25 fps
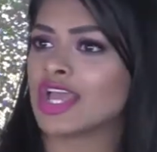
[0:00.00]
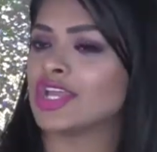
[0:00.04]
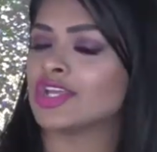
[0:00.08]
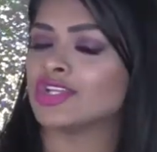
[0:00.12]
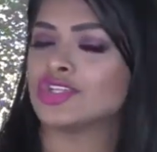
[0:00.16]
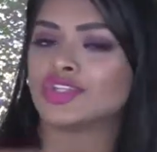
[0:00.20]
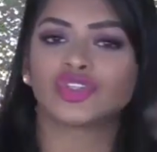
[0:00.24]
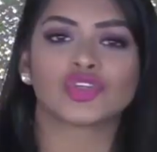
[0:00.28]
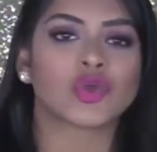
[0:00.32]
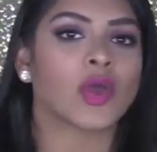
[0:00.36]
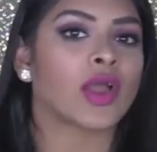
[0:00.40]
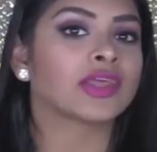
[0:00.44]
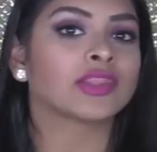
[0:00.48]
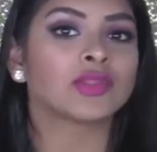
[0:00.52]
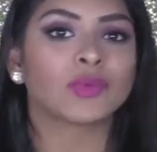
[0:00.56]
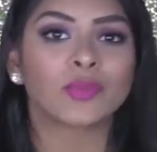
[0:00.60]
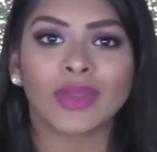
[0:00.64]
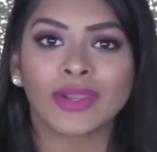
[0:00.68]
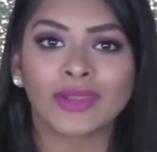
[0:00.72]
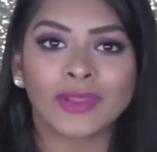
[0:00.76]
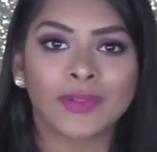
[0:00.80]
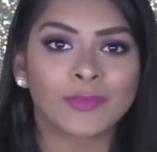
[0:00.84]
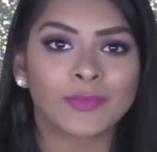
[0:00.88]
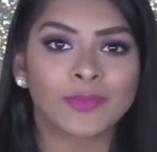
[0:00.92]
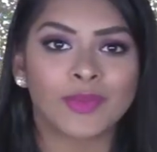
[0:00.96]
Enjoy the
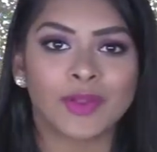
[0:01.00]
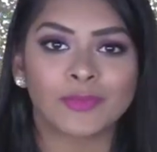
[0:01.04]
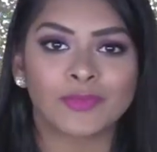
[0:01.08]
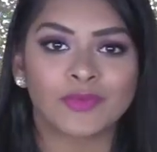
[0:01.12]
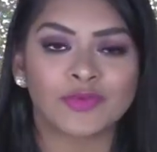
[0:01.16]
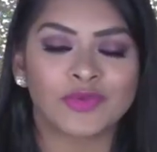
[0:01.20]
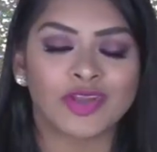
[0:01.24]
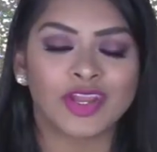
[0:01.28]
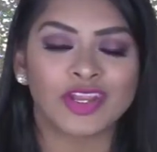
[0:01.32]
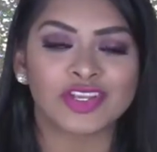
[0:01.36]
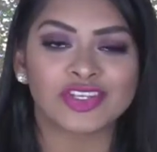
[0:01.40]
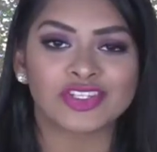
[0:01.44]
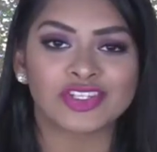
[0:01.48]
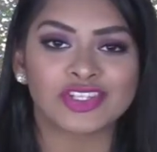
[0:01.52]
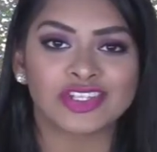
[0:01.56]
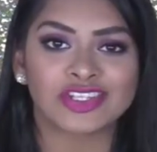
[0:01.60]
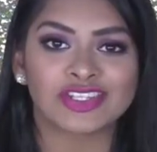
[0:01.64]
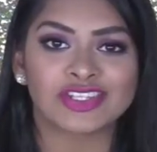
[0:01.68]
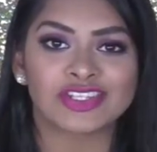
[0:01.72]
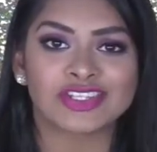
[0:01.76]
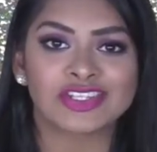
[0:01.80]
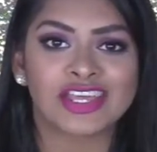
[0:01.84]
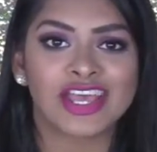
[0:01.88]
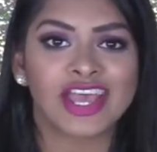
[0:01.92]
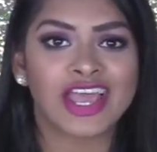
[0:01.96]
wedding
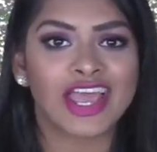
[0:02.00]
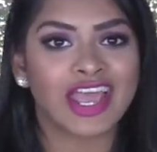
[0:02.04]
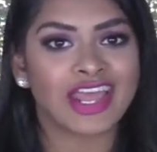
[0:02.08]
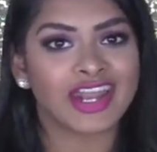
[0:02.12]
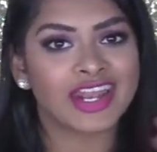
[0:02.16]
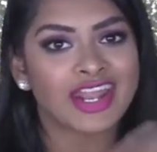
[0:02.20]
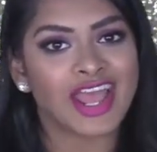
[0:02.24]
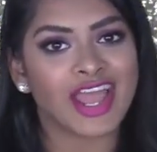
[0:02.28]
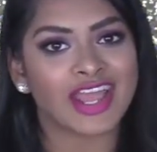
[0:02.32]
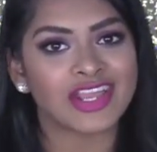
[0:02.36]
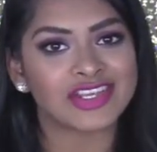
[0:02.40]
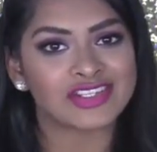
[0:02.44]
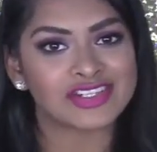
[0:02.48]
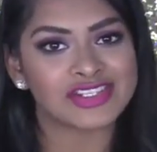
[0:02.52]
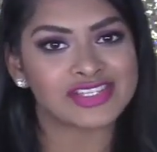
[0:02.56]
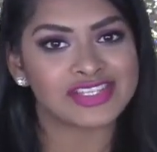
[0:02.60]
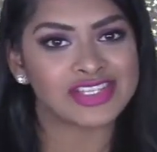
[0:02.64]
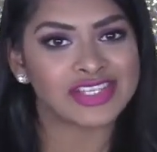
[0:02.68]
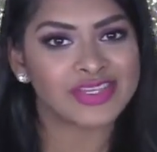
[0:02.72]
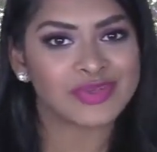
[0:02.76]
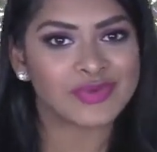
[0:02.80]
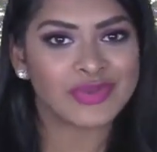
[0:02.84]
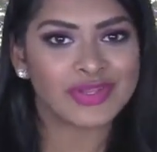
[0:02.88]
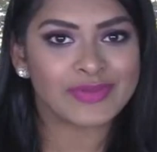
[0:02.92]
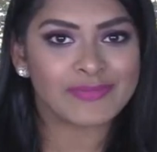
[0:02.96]
preparations. And I shall
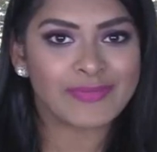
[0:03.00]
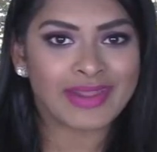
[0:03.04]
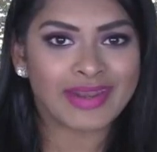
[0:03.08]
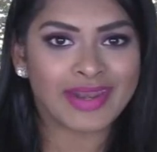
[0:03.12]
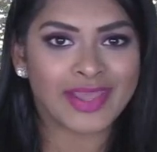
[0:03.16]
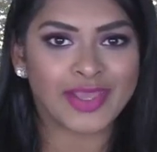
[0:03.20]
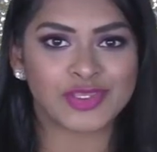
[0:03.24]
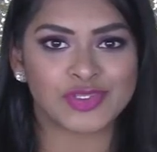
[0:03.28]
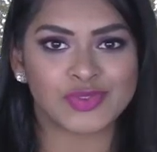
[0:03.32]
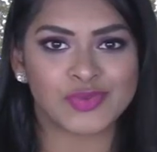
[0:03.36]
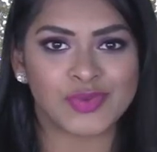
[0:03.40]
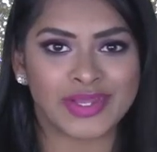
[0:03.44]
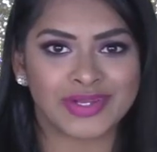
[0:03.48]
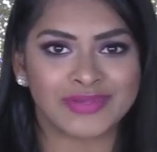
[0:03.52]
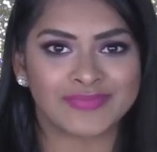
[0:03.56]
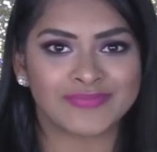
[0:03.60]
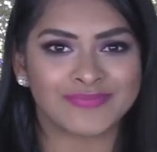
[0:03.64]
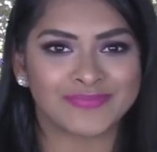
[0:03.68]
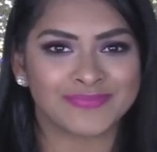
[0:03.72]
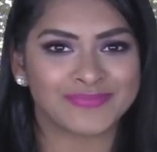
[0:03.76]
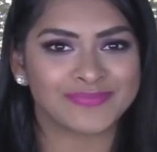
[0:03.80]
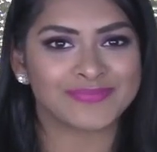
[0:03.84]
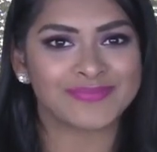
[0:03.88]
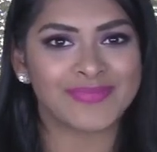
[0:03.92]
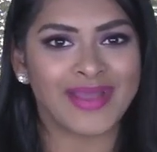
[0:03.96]
see you in my next one.
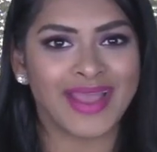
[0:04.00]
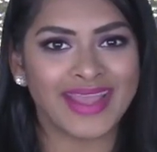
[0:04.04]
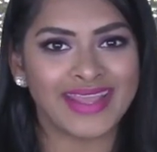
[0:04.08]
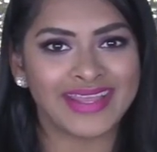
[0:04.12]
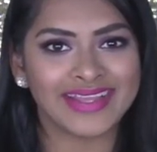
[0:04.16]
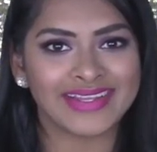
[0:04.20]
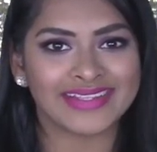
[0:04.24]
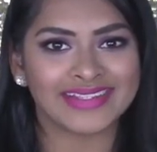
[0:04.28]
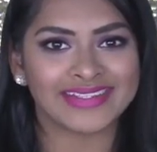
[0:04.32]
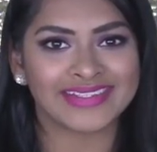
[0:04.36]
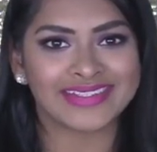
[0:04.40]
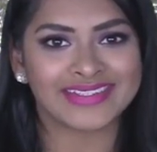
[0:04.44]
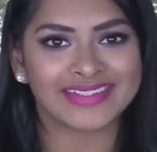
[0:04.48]
Bye.